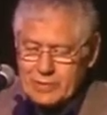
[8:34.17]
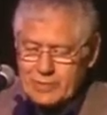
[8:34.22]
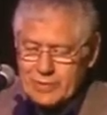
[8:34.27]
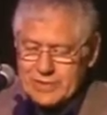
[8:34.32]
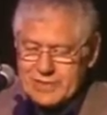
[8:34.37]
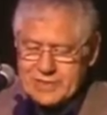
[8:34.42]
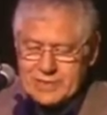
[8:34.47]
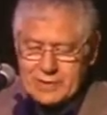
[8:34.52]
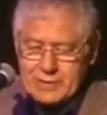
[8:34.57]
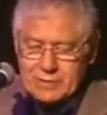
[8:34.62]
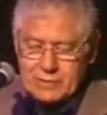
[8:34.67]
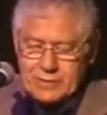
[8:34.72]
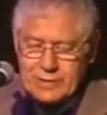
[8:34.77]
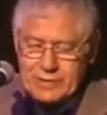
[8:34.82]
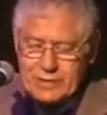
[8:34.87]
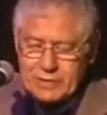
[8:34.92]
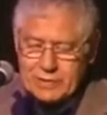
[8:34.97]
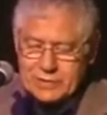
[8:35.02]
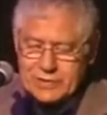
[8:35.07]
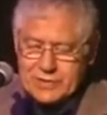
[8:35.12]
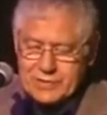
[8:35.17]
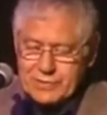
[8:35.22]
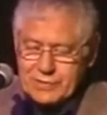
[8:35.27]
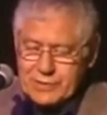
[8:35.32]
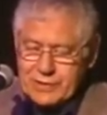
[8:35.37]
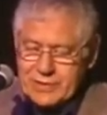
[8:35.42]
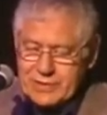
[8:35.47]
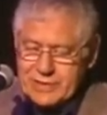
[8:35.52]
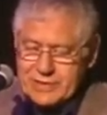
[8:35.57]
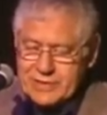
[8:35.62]
still here 3
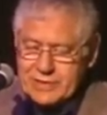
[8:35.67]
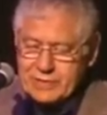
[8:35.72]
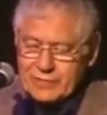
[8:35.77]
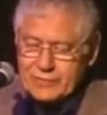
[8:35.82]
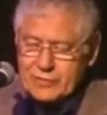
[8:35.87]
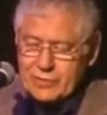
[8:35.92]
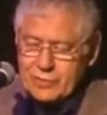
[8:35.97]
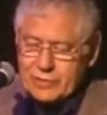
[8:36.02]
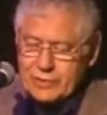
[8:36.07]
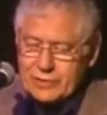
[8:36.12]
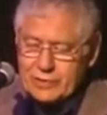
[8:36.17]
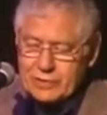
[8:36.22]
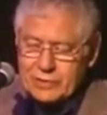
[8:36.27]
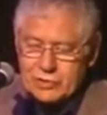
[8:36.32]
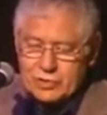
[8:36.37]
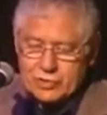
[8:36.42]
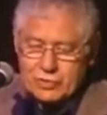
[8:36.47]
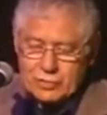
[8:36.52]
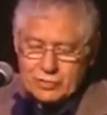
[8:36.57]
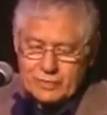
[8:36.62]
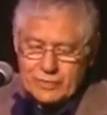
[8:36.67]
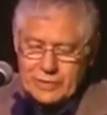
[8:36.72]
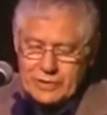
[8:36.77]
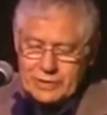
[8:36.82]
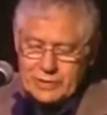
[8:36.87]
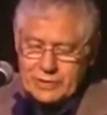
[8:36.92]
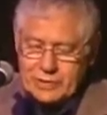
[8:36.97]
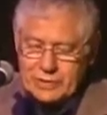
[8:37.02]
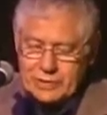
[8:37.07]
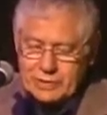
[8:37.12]
days after the initial
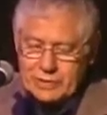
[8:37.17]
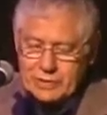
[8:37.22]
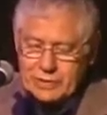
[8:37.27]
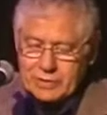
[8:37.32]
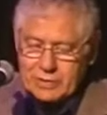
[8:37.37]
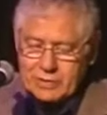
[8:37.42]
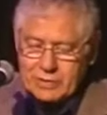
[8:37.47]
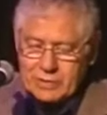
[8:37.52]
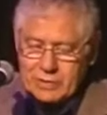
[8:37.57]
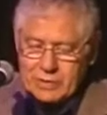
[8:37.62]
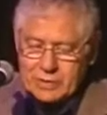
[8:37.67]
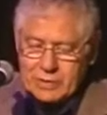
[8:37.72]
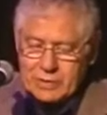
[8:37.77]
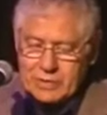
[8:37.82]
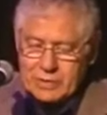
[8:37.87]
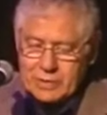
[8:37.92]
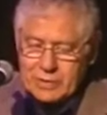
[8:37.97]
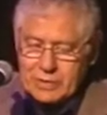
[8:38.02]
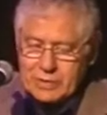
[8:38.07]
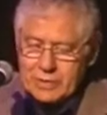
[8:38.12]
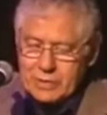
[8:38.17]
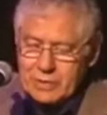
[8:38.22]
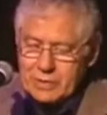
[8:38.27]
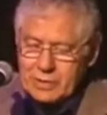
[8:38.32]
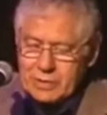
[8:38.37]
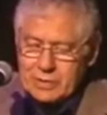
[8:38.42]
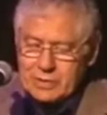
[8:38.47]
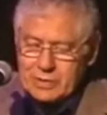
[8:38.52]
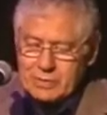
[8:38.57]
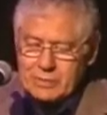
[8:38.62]
meeting,
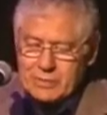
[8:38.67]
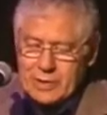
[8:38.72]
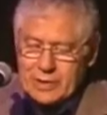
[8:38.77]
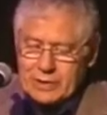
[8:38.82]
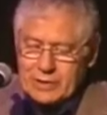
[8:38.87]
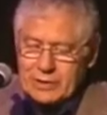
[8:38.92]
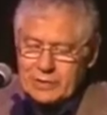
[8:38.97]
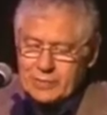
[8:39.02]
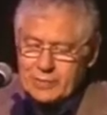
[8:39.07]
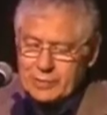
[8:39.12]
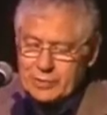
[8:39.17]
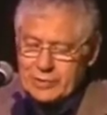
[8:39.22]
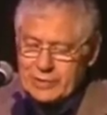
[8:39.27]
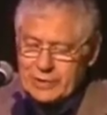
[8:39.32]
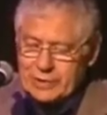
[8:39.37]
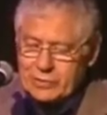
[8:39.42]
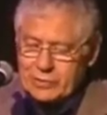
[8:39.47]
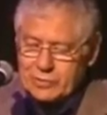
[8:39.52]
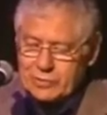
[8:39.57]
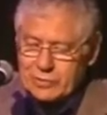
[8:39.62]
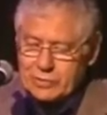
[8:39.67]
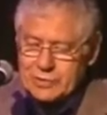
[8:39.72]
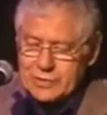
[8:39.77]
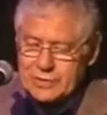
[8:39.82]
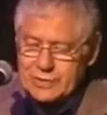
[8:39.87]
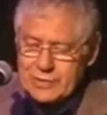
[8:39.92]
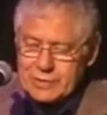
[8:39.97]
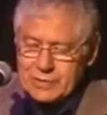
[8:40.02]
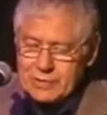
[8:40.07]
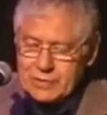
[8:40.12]
my
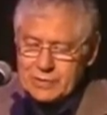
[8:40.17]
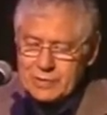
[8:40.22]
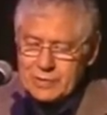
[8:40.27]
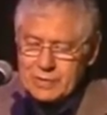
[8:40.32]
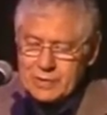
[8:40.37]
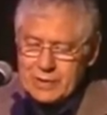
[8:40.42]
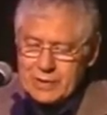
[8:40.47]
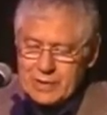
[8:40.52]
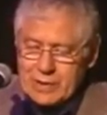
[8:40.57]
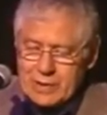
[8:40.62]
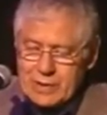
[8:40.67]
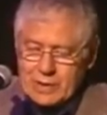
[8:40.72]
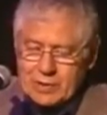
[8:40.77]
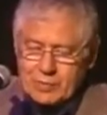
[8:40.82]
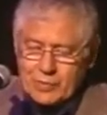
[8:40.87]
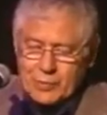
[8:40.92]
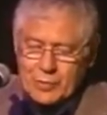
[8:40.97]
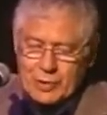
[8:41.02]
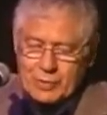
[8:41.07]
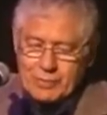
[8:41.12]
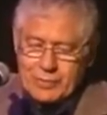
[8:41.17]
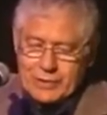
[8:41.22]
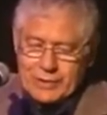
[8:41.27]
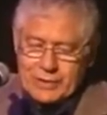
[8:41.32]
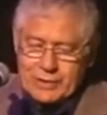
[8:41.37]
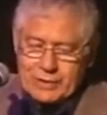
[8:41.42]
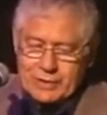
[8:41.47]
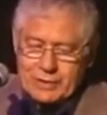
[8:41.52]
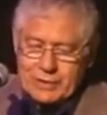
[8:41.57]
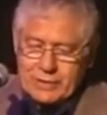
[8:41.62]
liberators, and
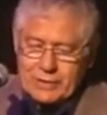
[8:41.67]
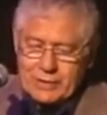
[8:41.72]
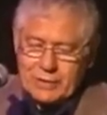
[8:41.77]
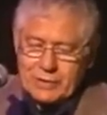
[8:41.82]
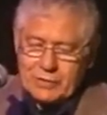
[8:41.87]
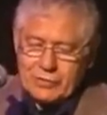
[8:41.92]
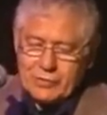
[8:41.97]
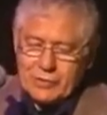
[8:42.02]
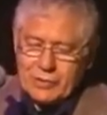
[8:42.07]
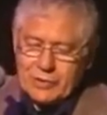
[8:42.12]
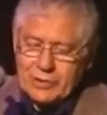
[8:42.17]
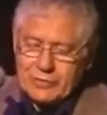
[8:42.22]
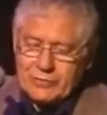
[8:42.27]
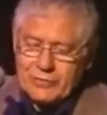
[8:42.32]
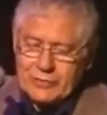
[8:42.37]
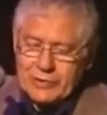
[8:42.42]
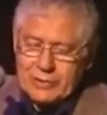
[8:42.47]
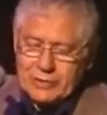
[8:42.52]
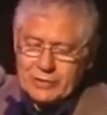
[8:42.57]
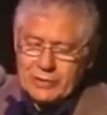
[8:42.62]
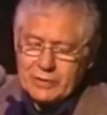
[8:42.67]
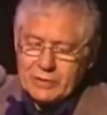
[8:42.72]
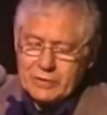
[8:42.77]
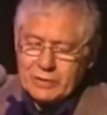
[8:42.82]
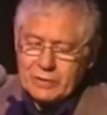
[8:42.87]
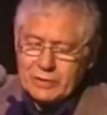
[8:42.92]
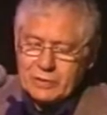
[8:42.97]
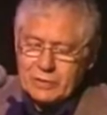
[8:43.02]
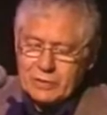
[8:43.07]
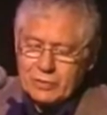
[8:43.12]
publicly reliving
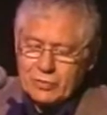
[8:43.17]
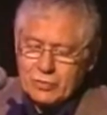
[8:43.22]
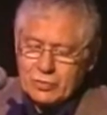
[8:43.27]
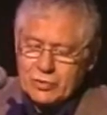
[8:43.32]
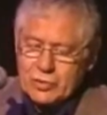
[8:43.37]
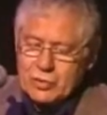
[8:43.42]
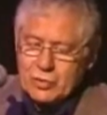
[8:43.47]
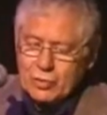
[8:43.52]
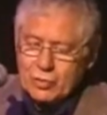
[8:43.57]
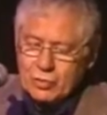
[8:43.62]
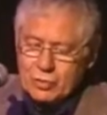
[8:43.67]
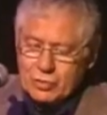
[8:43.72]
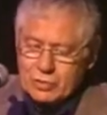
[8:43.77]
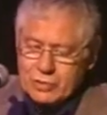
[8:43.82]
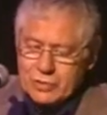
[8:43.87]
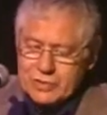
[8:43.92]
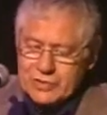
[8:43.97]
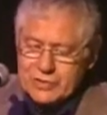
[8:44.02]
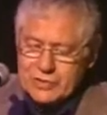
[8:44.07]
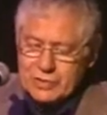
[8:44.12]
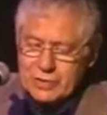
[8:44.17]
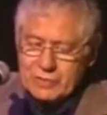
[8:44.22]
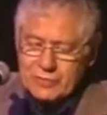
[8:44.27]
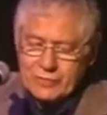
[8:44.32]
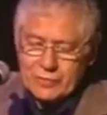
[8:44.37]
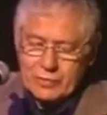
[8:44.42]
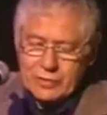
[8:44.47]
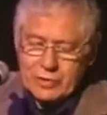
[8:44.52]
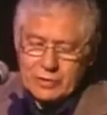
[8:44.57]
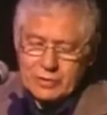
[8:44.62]
those horrors of
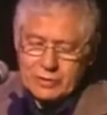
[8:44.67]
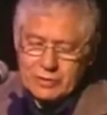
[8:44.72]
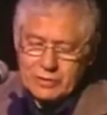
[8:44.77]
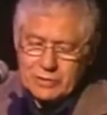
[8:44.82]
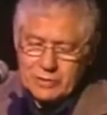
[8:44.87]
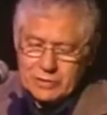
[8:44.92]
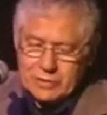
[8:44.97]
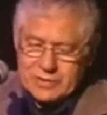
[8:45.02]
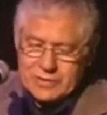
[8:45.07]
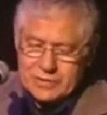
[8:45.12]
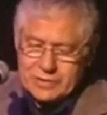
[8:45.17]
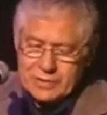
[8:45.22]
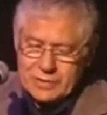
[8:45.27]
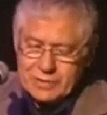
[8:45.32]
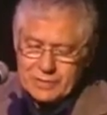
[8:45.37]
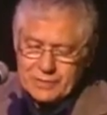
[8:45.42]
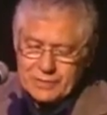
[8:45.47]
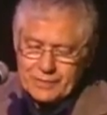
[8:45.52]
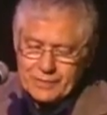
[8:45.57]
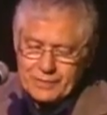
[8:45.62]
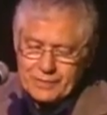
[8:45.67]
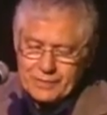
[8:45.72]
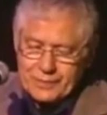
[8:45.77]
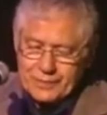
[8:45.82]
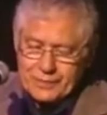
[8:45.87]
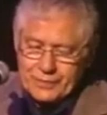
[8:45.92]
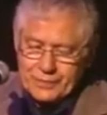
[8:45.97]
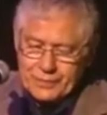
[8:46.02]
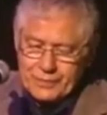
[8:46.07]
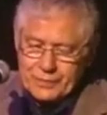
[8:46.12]
the Holocaust?
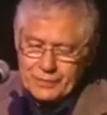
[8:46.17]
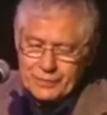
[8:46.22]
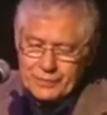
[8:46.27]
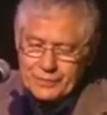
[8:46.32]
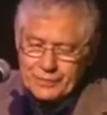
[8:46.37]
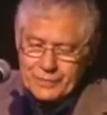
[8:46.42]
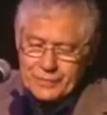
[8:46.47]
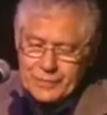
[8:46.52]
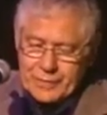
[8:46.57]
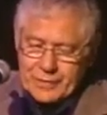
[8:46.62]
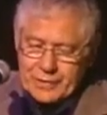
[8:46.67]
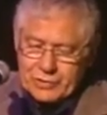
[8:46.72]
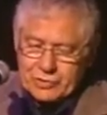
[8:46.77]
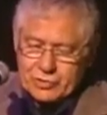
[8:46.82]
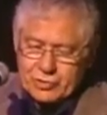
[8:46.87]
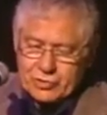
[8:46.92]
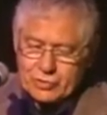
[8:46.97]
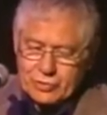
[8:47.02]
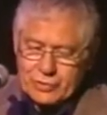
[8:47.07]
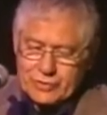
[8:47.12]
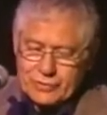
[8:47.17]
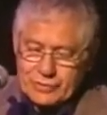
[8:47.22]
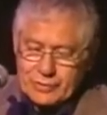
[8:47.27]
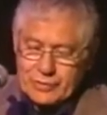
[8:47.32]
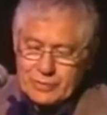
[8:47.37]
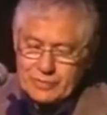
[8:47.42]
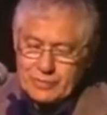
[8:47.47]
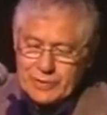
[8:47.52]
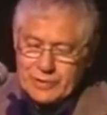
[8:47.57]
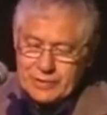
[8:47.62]
It should
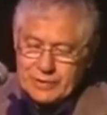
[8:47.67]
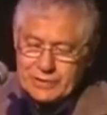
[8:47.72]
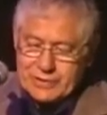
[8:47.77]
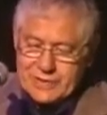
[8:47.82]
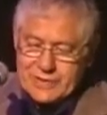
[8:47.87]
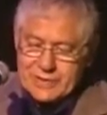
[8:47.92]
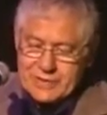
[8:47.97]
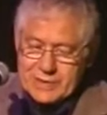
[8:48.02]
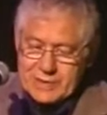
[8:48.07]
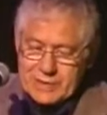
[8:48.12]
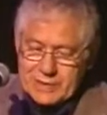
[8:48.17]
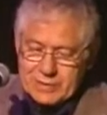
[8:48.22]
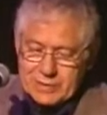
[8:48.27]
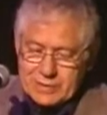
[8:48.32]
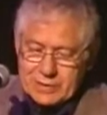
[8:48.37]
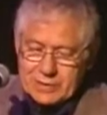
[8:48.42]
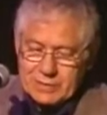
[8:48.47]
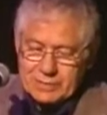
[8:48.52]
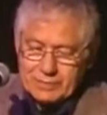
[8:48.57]
really be insane.